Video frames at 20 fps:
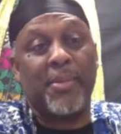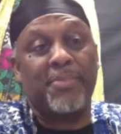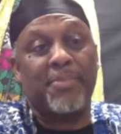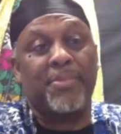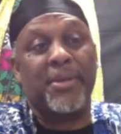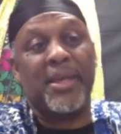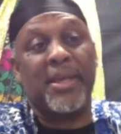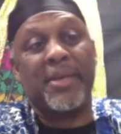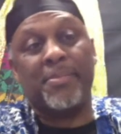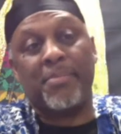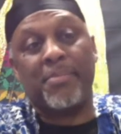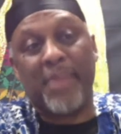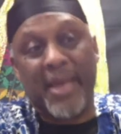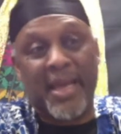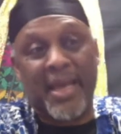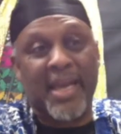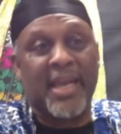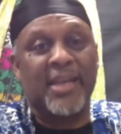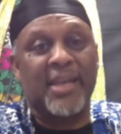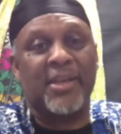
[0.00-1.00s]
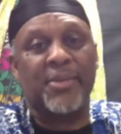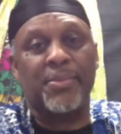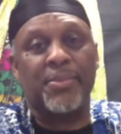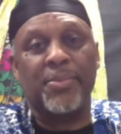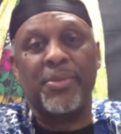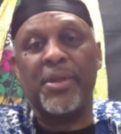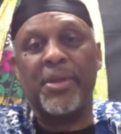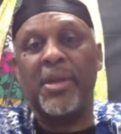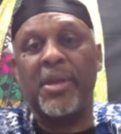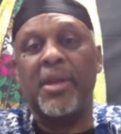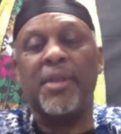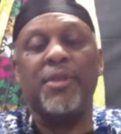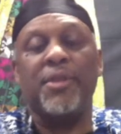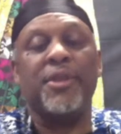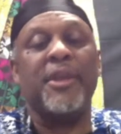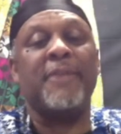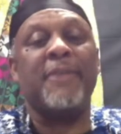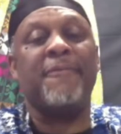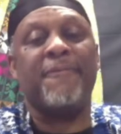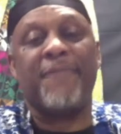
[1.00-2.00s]
being made
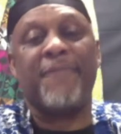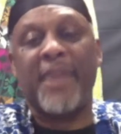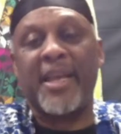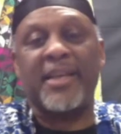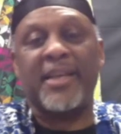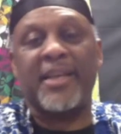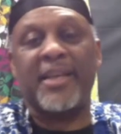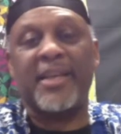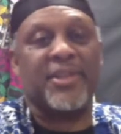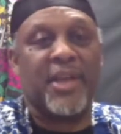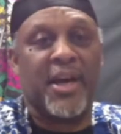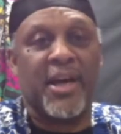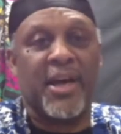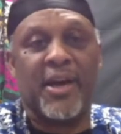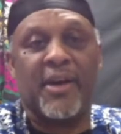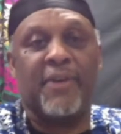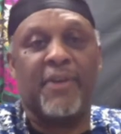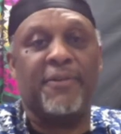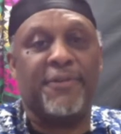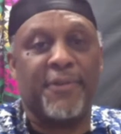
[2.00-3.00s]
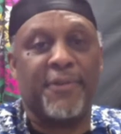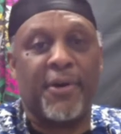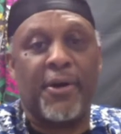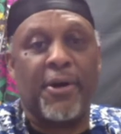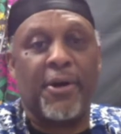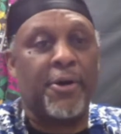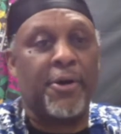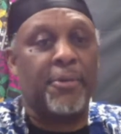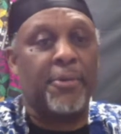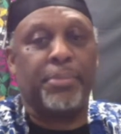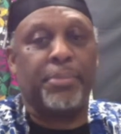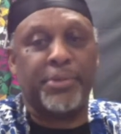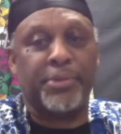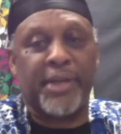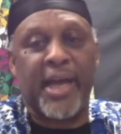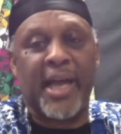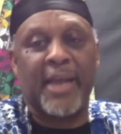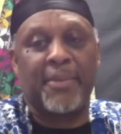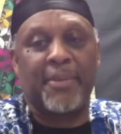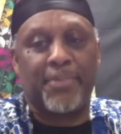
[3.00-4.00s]
the face of all
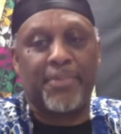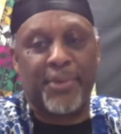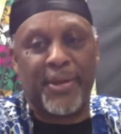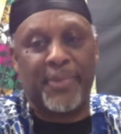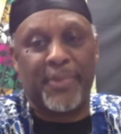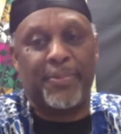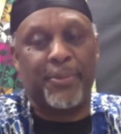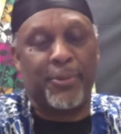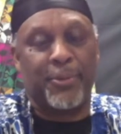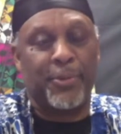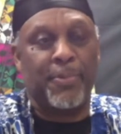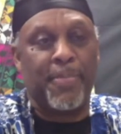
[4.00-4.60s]
black people.